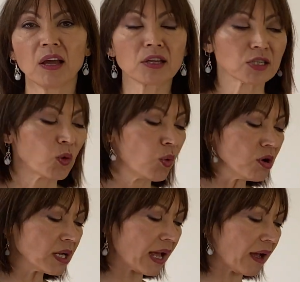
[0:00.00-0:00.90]
So
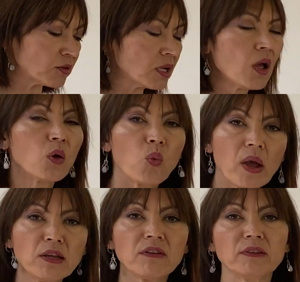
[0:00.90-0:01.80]
work out where
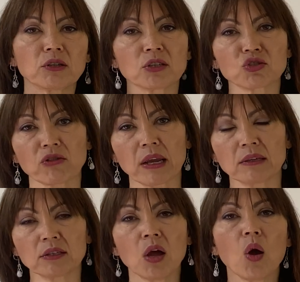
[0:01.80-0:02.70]
you feel constrained,